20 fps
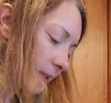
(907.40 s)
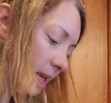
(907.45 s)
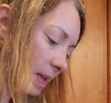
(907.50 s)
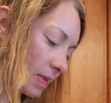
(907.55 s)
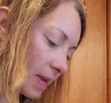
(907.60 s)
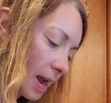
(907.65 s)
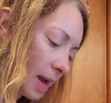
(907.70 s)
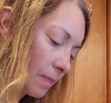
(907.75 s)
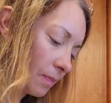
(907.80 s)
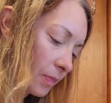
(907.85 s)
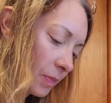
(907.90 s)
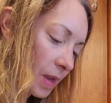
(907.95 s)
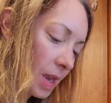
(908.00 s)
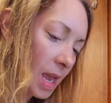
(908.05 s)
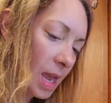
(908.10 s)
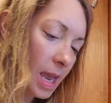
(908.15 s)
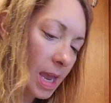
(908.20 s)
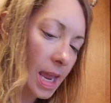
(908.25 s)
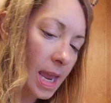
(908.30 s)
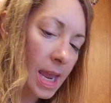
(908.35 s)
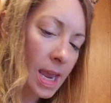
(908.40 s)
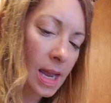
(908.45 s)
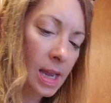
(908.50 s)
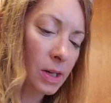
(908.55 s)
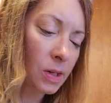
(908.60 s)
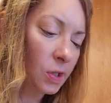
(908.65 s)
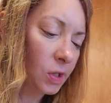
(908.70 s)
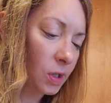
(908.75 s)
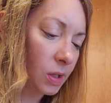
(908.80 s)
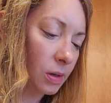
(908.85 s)
like that.
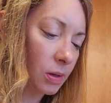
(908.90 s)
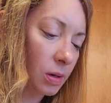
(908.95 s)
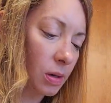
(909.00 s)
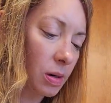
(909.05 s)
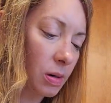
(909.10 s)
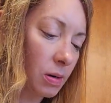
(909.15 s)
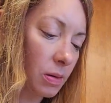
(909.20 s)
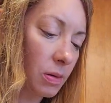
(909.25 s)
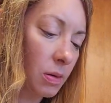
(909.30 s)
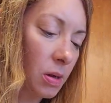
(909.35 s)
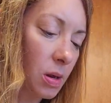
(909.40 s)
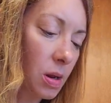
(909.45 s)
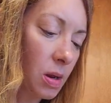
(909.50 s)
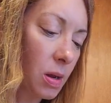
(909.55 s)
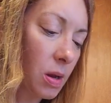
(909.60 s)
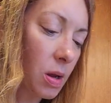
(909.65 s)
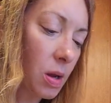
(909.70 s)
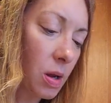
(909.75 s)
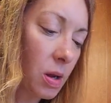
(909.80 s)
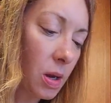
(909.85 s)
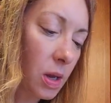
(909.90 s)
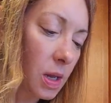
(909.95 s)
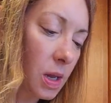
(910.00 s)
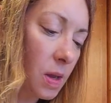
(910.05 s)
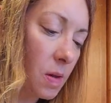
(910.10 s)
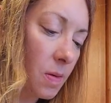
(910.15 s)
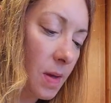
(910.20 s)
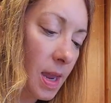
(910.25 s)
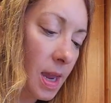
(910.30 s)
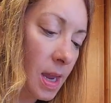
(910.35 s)
And
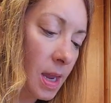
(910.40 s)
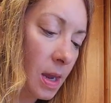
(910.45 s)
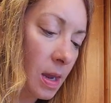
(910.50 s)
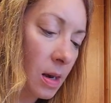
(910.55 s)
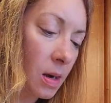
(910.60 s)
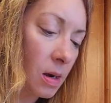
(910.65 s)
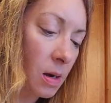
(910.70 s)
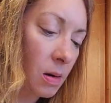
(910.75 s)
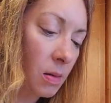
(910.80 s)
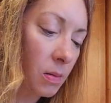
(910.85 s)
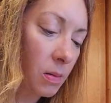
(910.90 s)
you can